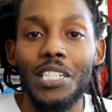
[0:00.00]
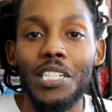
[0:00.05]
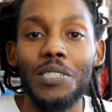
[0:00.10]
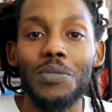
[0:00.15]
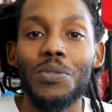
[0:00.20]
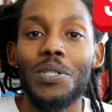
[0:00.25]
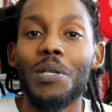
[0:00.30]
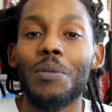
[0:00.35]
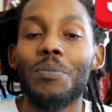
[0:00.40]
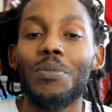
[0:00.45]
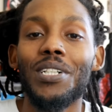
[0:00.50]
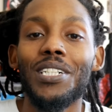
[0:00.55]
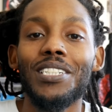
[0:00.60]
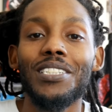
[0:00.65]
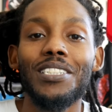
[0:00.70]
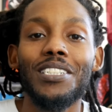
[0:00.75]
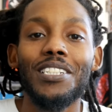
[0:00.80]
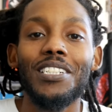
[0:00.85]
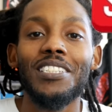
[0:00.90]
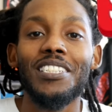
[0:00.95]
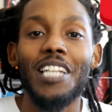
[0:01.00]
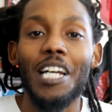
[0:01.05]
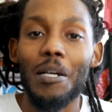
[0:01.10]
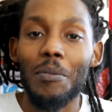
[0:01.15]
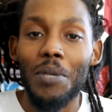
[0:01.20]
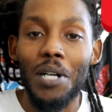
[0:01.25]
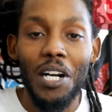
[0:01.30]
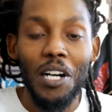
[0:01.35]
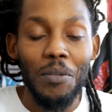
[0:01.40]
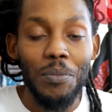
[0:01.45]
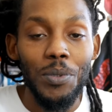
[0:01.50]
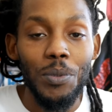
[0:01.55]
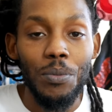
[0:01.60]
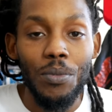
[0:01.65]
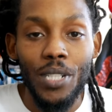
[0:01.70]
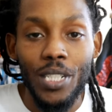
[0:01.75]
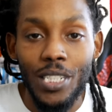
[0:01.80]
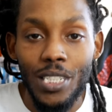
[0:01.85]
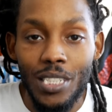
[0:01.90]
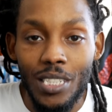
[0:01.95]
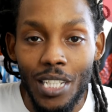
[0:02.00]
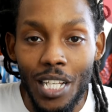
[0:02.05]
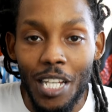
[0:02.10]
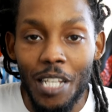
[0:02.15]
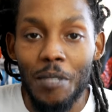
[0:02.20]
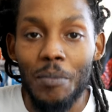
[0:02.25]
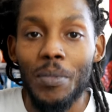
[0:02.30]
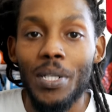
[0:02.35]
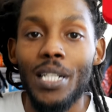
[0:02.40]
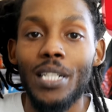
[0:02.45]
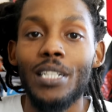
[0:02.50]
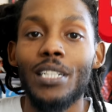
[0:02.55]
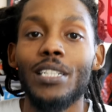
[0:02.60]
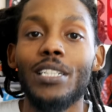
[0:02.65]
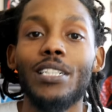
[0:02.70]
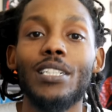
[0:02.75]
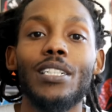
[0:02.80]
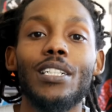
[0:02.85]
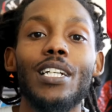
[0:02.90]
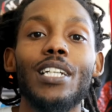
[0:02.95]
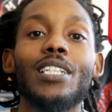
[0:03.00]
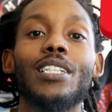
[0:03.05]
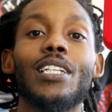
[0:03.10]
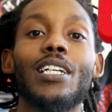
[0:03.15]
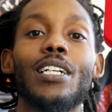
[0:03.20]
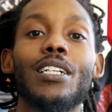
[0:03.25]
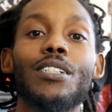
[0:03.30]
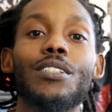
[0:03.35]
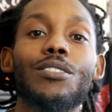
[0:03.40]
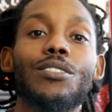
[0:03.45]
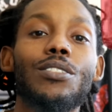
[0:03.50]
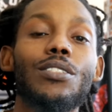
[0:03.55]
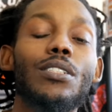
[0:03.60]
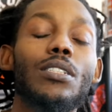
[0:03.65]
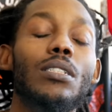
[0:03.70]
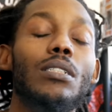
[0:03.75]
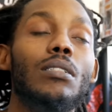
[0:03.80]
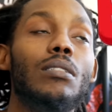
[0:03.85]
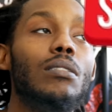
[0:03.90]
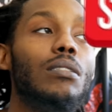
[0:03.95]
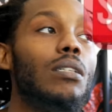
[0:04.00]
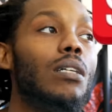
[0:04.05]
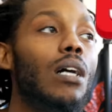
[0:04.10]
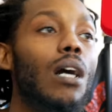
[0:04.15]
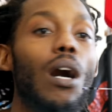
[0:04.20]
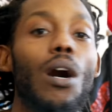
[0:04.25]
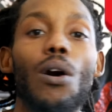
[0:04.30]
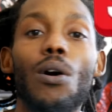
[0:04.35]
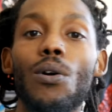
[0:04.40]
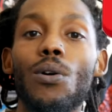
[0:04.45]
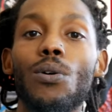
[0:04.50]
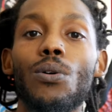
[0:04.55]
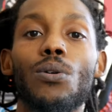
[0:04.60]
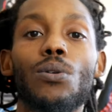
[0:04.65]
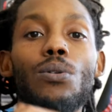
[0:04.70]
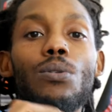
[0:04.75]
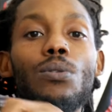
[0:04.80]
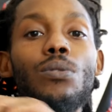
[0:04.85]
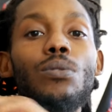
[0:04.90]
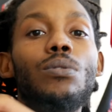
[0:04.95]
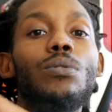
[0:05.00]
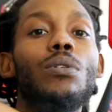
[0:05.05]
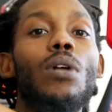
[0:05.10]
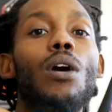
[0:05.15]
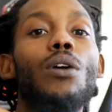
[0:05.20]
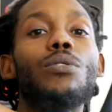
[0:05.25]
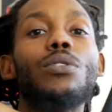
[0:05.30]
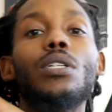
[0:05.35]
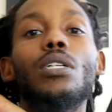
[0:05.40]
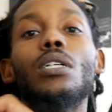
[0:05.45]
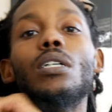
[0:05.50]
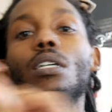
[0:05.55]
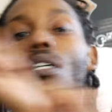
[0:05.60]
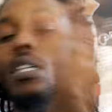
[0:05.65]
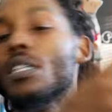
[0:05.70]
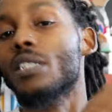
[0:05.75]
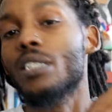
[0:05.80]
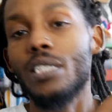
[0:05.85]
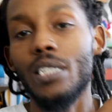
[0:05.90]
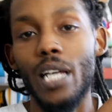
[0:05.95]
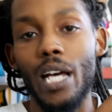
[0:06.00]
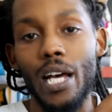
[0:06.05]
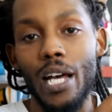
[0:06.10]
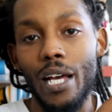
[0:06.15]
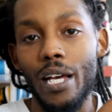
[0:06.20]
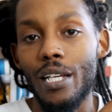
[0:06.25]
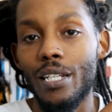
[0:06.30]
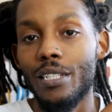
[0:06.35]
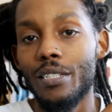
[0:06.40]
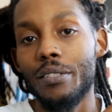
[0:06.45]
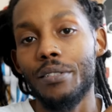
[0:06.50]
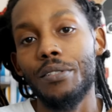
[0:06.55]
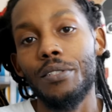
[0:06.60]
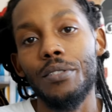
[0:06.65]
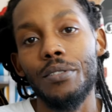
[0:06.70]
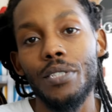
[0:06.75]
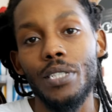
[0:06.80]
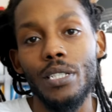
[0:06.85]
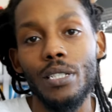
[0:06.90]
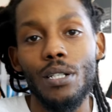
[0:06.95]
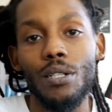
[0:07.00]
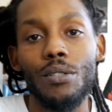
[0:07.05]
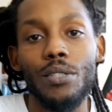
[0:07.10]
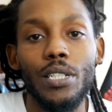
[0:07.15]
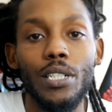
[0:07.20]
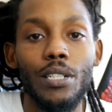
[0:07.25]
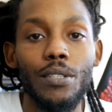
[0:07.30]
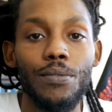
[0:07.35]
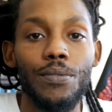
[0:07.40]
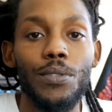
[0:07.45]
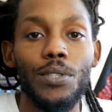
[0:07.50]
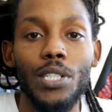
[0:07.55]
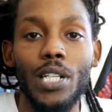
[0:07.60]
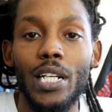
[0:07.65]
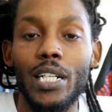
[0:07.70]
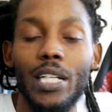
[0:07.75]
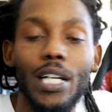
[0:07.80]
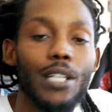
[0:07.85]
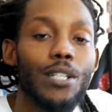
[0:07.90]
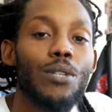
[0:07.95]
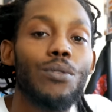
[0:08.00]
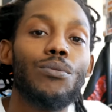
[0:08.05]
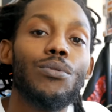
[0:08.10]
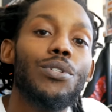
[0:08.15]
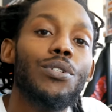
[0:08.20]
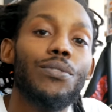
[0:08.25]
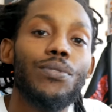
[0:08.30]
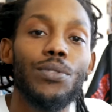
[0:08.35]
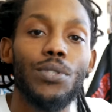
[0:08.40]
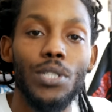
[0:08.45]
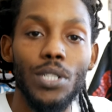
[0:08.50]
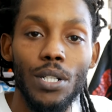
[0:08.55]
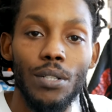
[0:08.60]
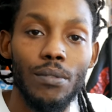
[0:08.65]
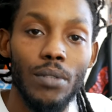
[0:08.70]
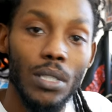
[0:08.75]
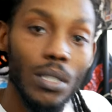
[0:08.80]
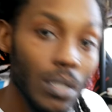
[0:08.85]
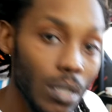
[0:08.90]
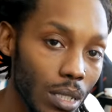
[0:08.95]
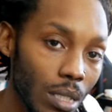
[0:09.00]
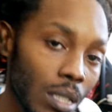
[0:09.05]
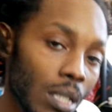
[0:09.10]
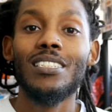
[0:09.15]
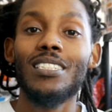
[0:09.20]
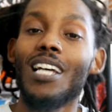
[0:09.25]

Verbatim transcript: That's what I'm bringing to the table. I hope you bring the same, man, and leave that negative shit on on the other side. You know what I'm saying? I don't care for it. I ain't got no room for it over here.